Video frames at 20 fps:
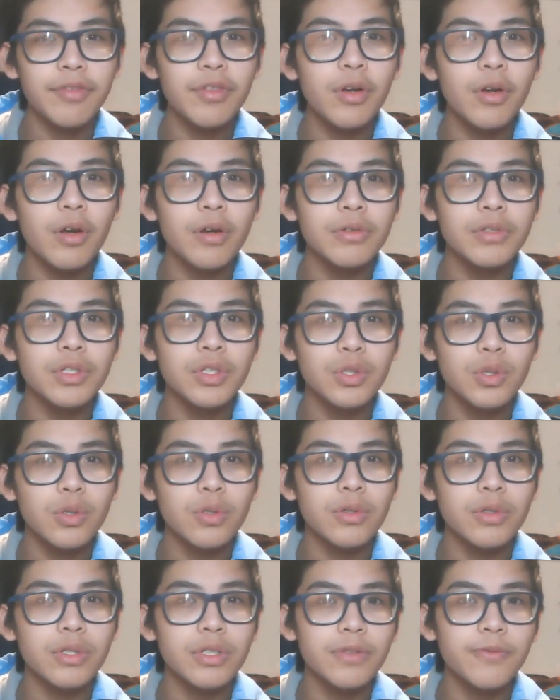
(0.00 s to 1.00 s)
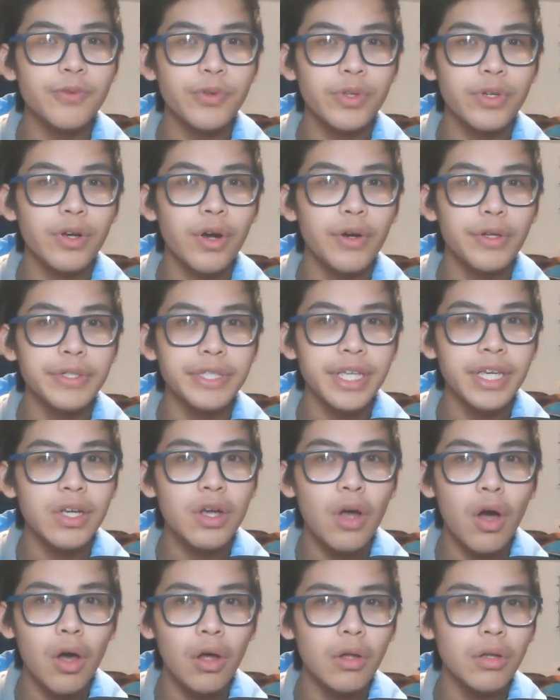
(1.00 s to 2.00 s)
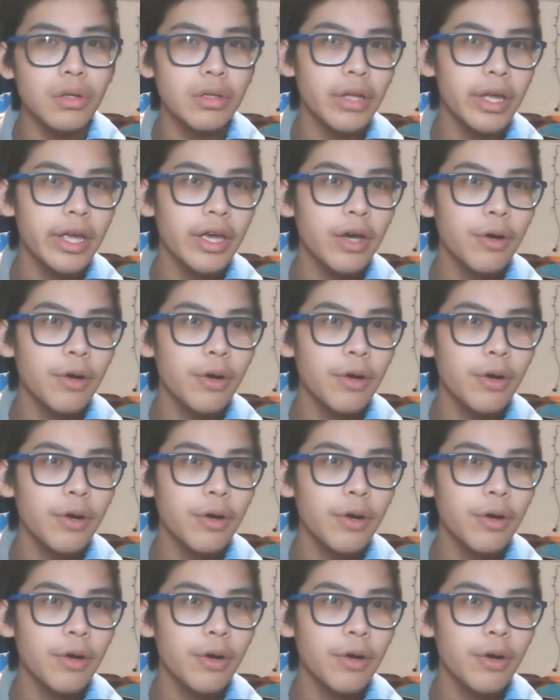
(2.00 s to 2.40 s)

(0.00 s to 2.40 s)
their own circles for the cards they call,